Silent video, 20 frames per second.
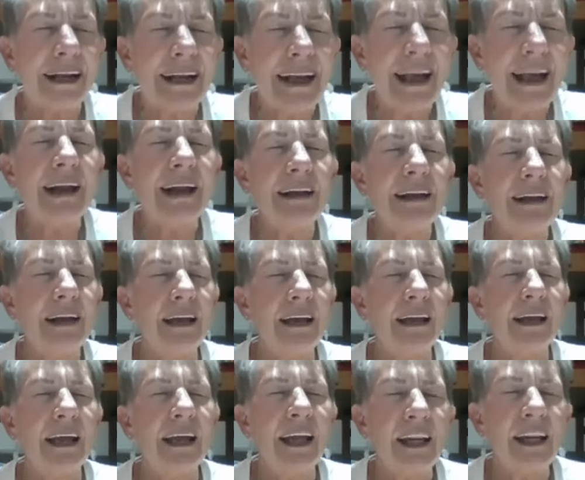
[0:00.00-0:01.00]
can
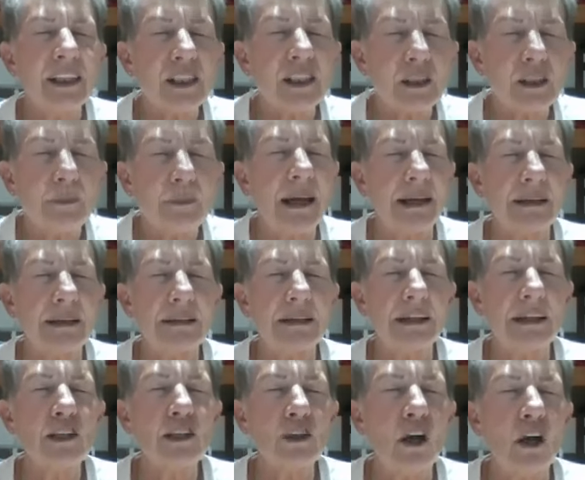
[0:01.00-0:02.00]
expect
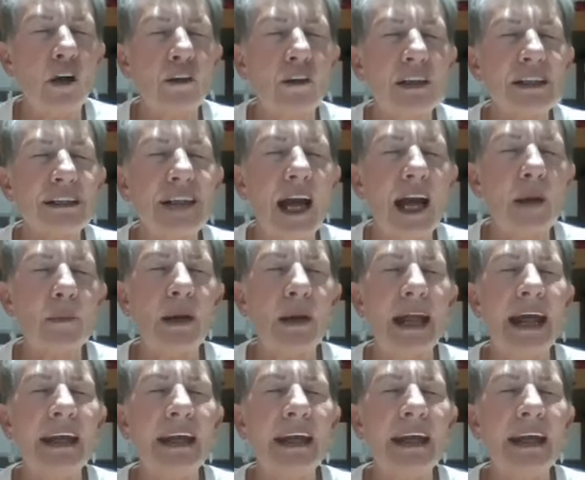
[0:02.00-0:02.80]
is on this table.